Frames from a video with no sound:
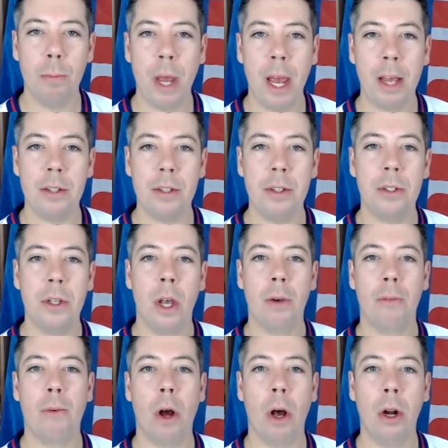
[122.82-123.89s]
passes
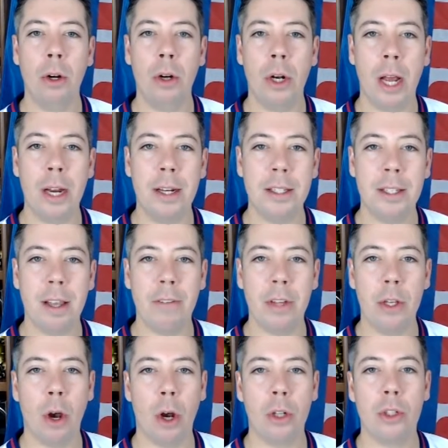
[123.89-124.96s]
for
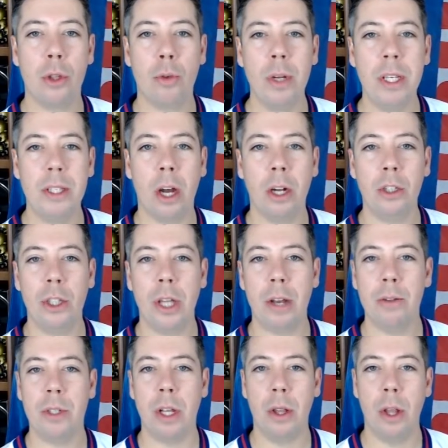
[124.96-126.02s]
197 yards, 3
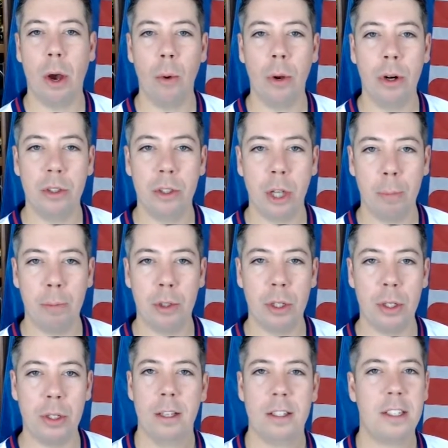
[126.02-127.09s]
touchdowns, and no
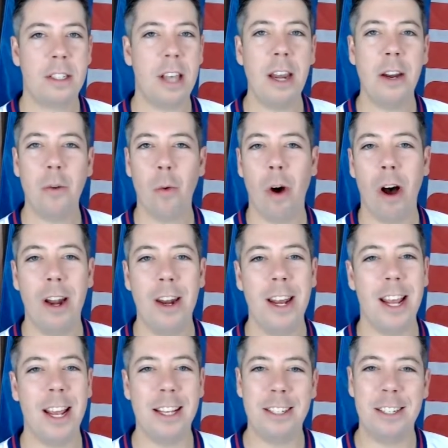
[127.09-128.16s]
interceptions. Saquon
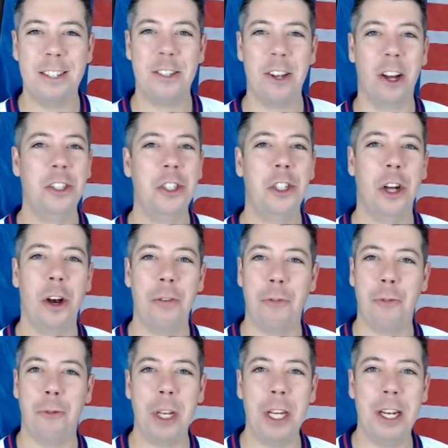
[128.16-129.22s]
is such a
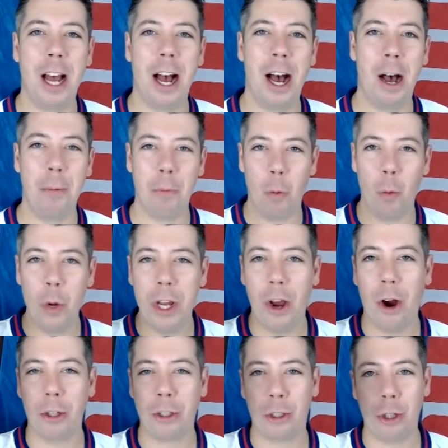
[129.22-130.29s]
phenom. We
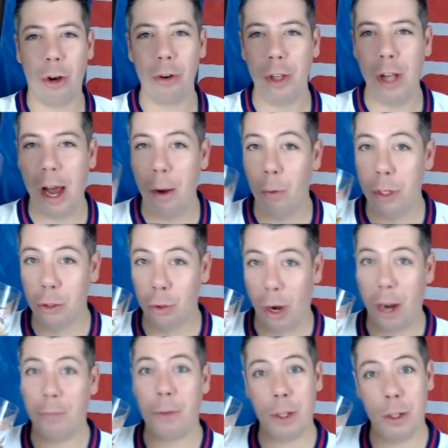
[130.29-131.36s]
are so glad we
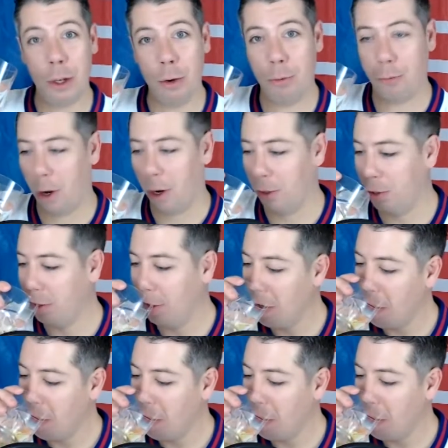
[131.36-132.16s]
drafted you first.